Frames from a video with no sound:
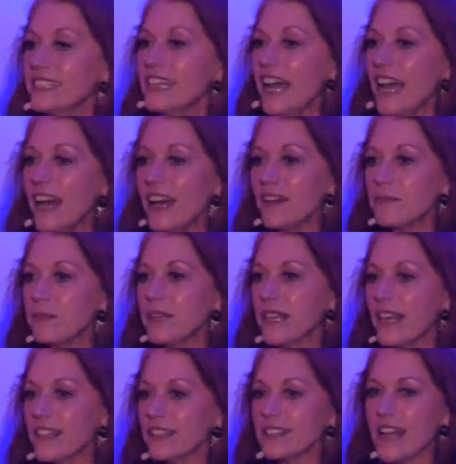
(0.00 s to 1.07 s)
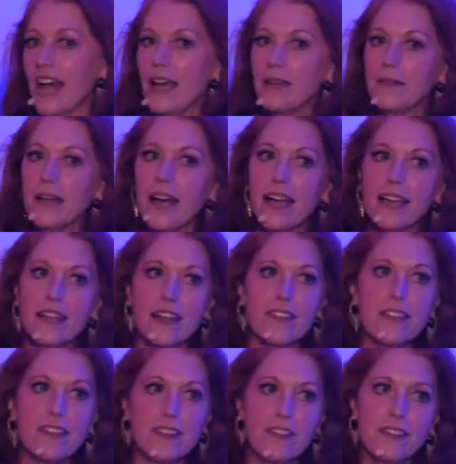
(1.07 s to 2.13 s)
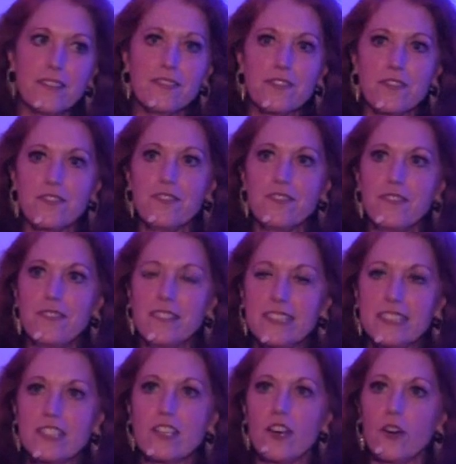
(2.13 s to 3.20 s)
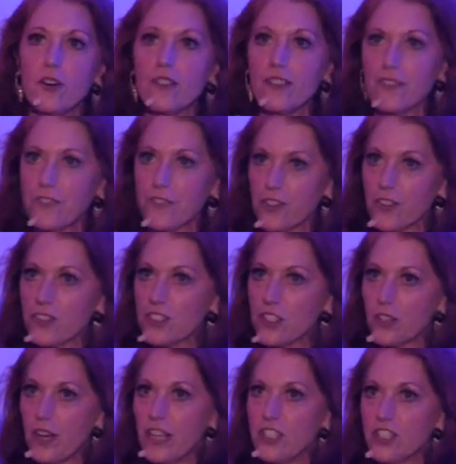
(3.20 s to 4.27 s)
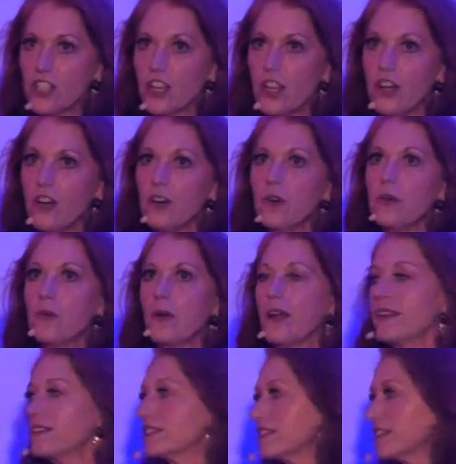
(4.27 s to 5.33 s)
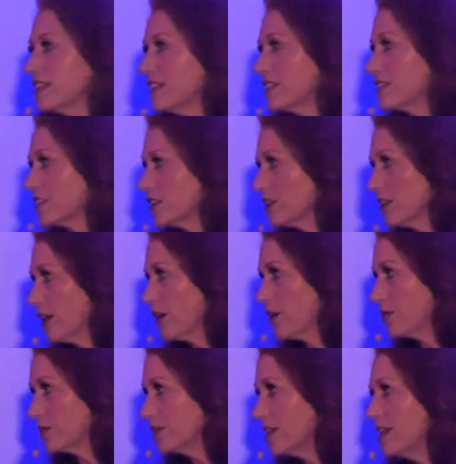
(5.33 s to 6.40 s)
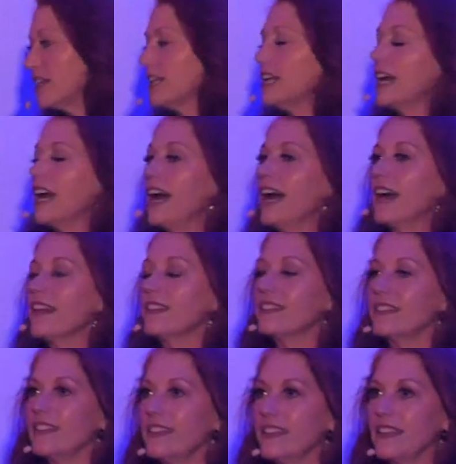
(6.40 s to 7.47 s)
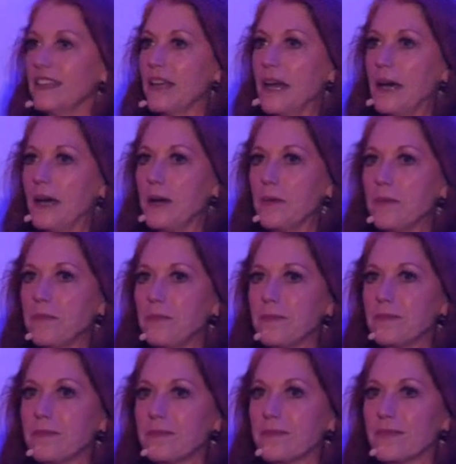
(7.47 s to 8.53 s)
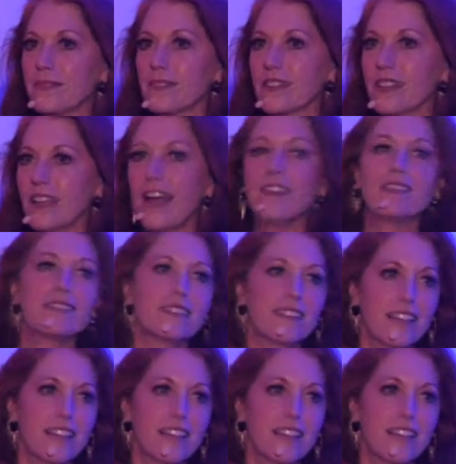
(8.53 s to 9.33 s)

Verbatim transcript: Yeah, because I, I, the, so the first trade show was in Cologne at the, um, at,